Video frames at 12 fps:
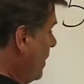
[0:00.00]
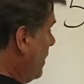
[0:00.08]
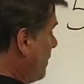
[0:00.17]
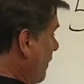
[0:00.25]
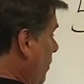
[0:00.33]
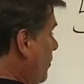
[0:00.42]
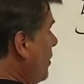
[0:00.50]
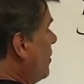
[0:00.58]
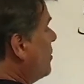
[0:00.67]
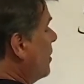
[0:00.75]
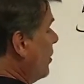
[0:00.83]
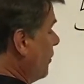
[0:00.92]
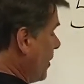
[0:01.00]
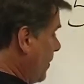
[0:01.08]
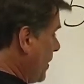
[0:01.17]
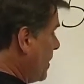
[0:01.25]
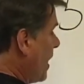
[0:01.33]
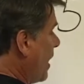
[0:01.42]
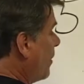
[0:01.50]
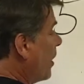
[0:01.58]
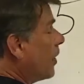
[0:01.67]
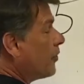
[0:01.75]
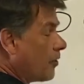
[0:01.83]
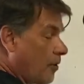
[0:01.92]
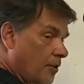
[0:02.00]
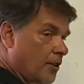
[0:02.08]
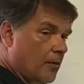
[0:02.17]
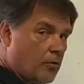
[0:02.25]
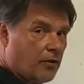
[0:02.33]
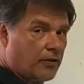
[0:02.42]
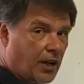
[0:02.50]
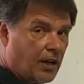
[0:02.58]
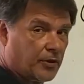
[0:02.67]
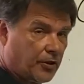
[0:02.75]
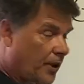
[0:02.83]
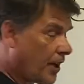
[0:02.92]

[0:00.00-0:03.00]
It's a voltage that goes up and down a certain number of times a